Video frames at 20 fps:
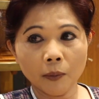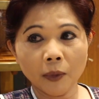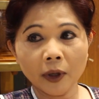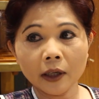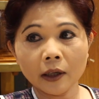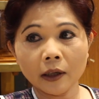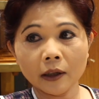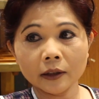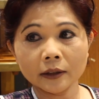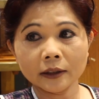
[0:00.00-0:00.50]

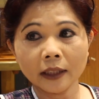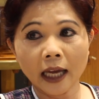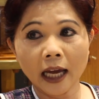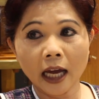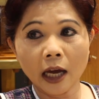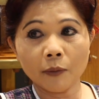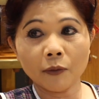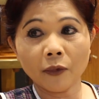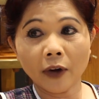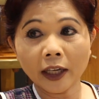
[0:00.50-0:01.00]
Because
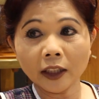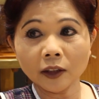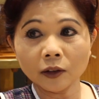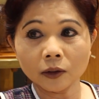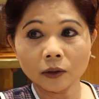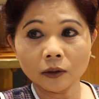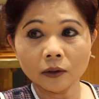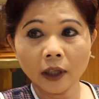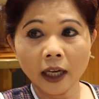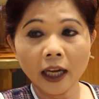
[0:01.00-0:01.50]

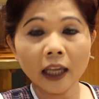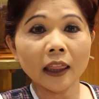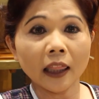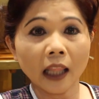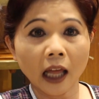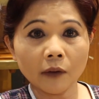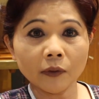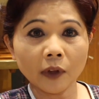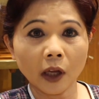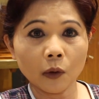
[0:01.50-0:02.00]
Rhino, he
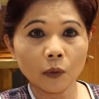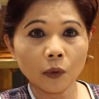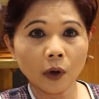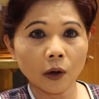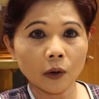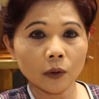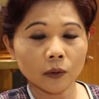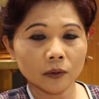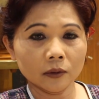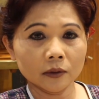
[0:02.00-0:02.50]
loved that
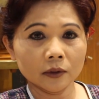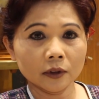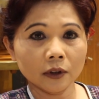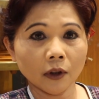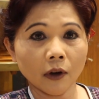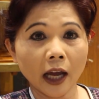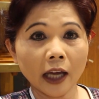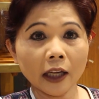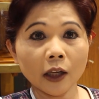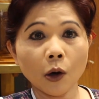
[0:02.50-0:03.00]
roll.
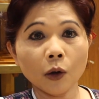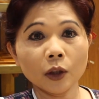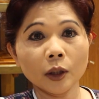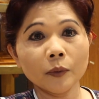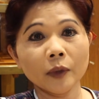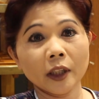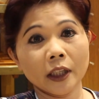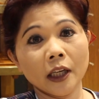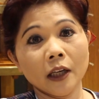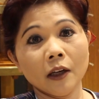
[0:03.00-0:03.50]
So I call
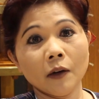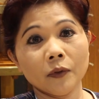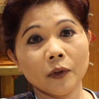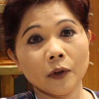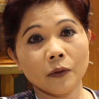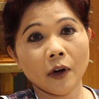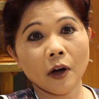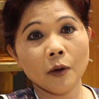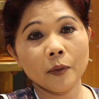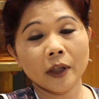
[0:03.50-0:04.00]
them the king of
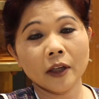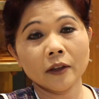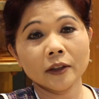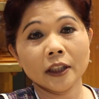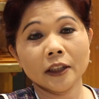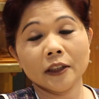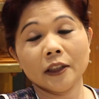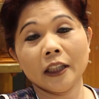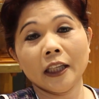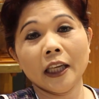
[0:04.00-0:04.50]
the roll because
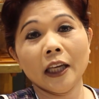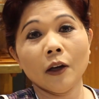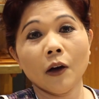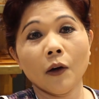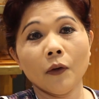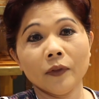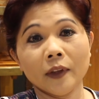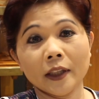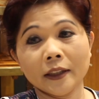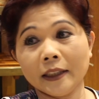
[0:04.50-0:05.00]
he's the king
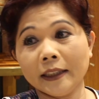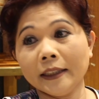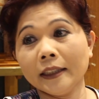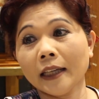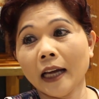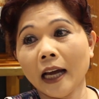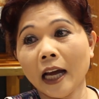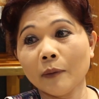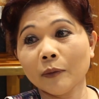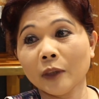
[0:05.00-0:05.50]
of
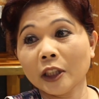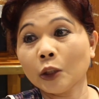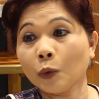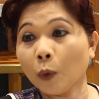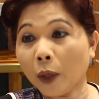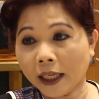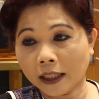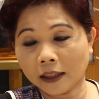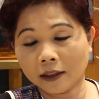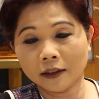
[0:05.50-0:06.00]
the
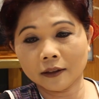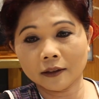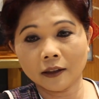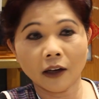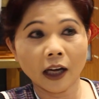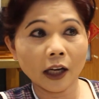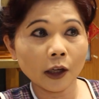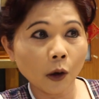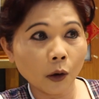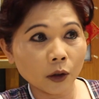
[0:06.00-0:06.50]
sweet. So
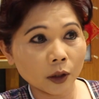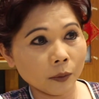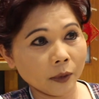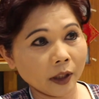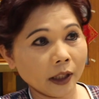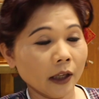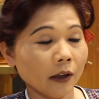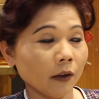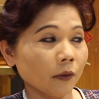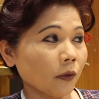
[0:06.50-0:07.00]
I call them
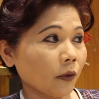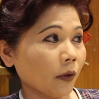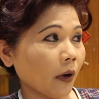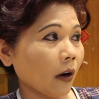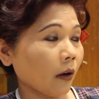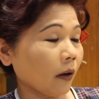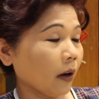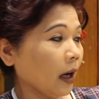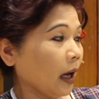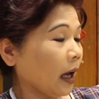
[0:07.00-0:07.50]
the king of the
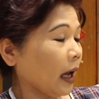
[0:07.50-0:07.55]
roll.